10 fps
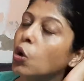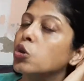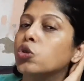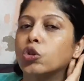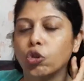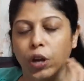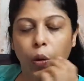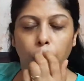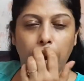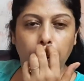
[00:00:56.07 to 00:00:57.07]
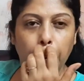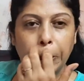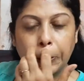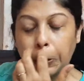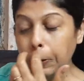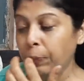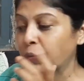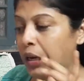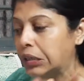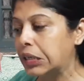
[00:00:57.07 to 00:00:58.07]
So today we are going to
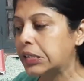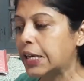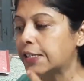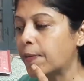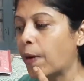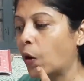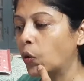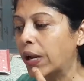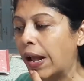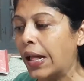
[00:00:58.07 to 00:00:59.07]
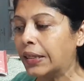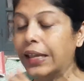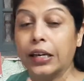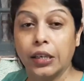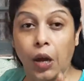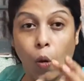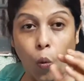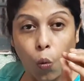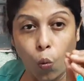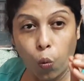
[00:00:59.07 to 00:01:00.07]
discuss about that
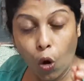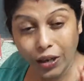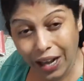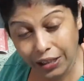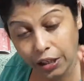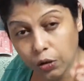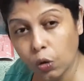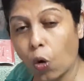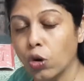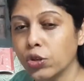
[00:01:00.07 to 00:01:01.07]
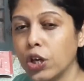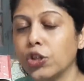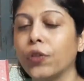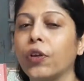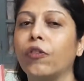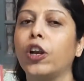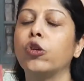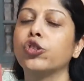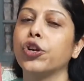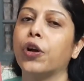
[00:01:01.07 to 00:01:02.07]
what are the causes of
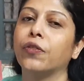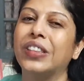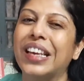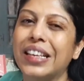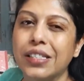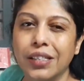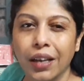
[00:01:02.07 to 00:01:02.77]
evolution of these